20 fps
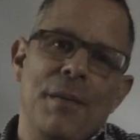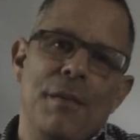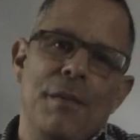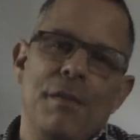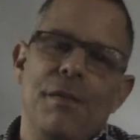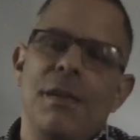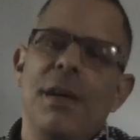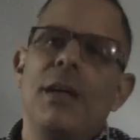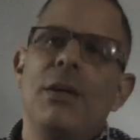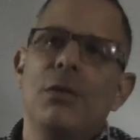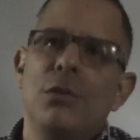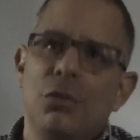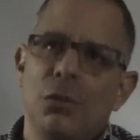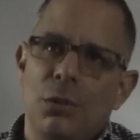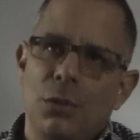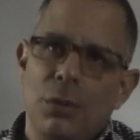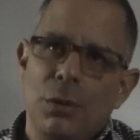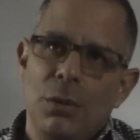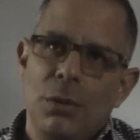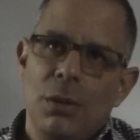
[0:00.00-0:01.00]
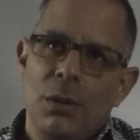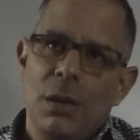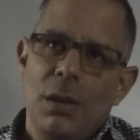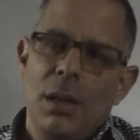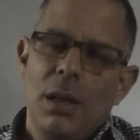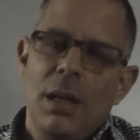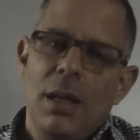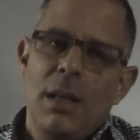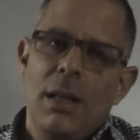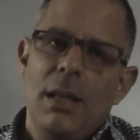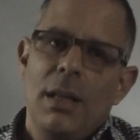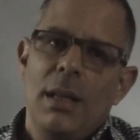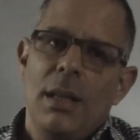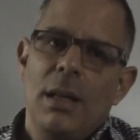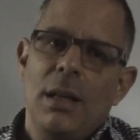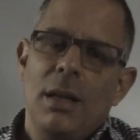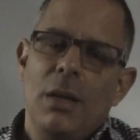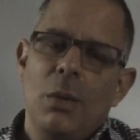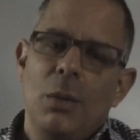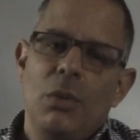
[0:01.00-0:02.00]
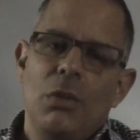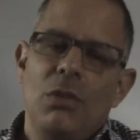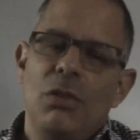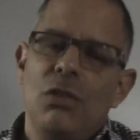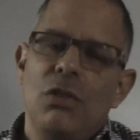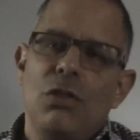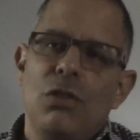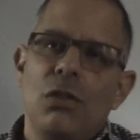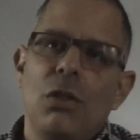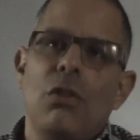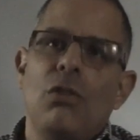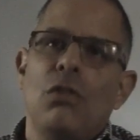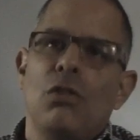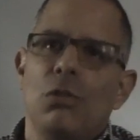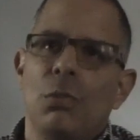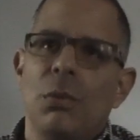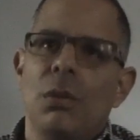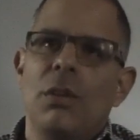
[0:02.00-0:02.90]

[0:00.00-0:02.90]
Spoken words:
voucher, which is such a small